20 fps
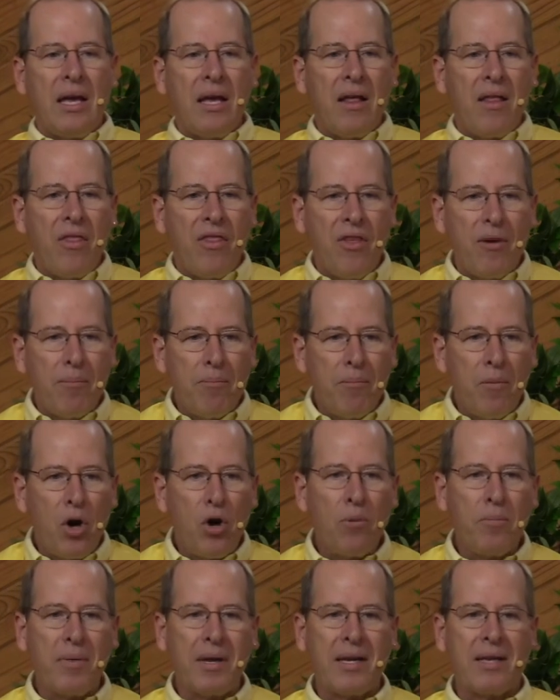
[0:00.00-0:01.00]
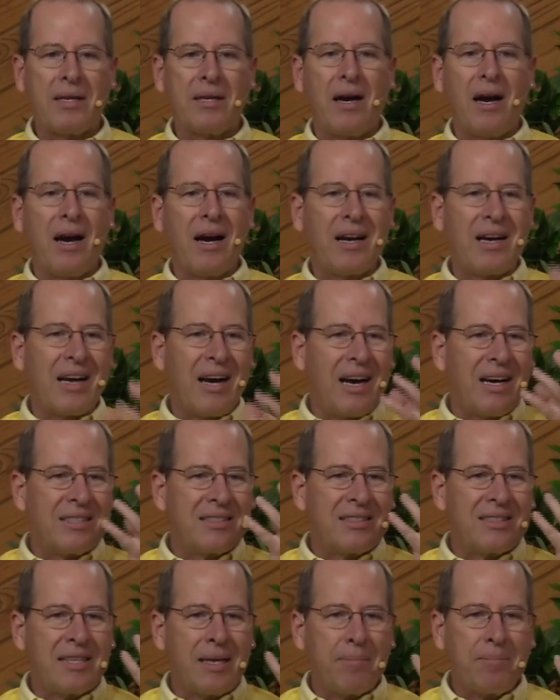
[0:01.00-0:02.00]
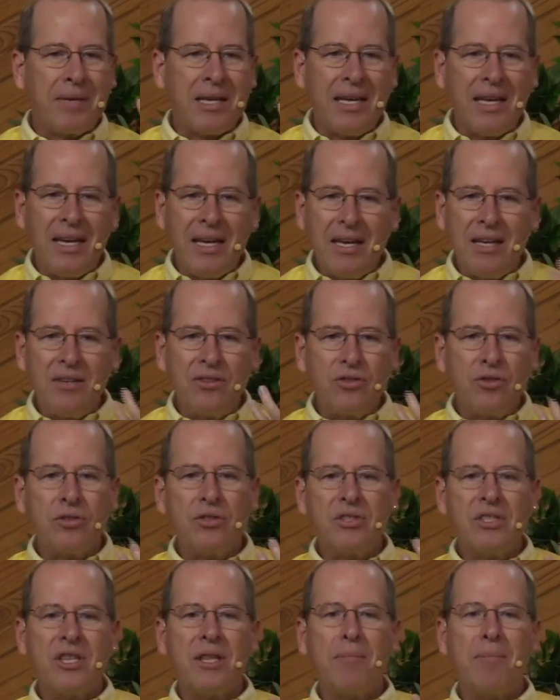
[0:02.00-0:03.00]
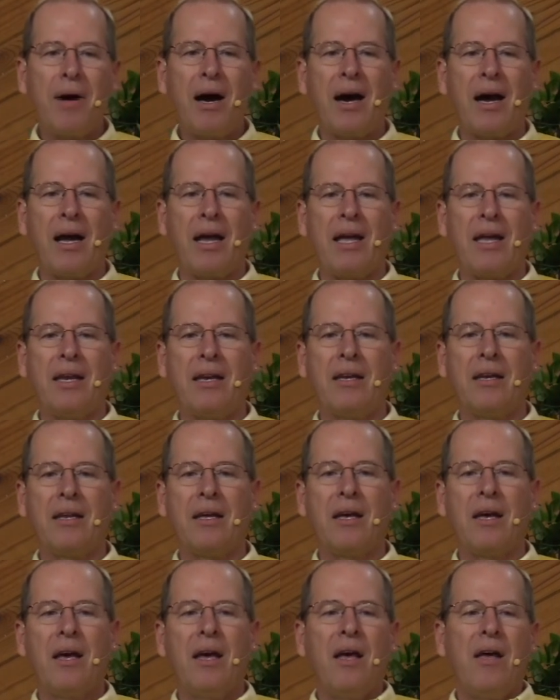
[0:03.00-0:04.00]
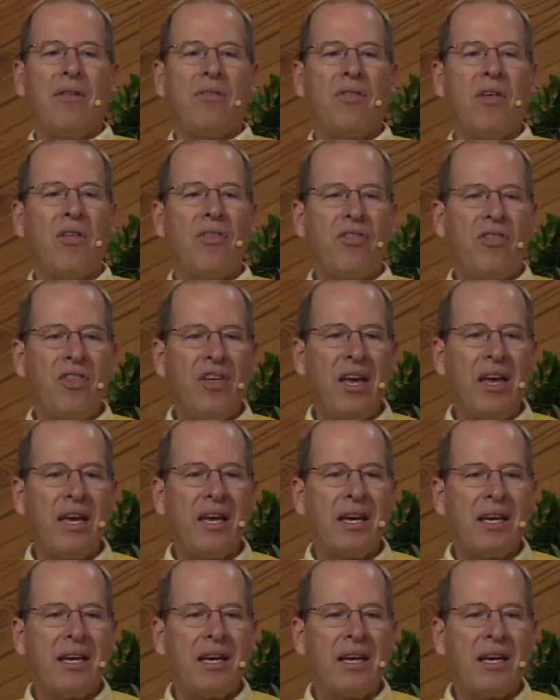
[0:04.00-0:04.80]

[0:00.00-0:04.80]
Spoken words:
The moment a concept enters the mind, the thing